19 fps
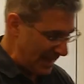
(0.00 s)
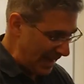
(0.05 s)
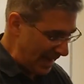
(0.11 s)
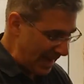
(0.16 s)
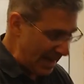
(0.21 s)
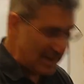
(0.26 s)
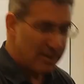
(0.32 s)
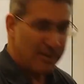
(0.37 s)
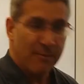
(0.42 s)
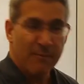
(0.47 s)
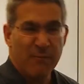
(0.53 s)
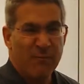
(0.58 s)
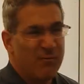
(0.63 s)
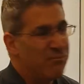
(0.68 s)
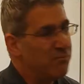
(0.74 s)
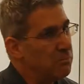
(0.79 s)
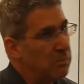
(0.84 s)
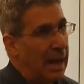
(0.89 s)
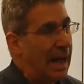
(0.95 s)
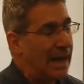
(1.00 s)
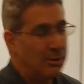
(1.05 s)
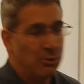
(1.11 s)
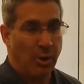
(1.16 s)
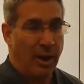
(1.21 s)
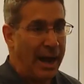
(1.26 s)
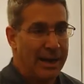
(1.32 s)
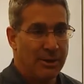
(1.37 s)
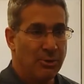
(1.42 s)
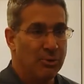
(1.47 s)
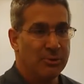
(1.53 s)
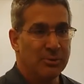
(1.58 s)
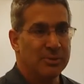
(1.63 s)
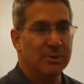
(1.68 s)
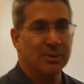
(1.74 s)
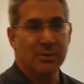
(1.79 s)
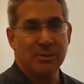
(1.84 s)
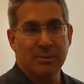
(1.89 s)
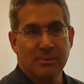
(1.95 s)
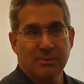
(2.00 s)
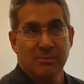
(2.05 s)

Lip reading: and I don't,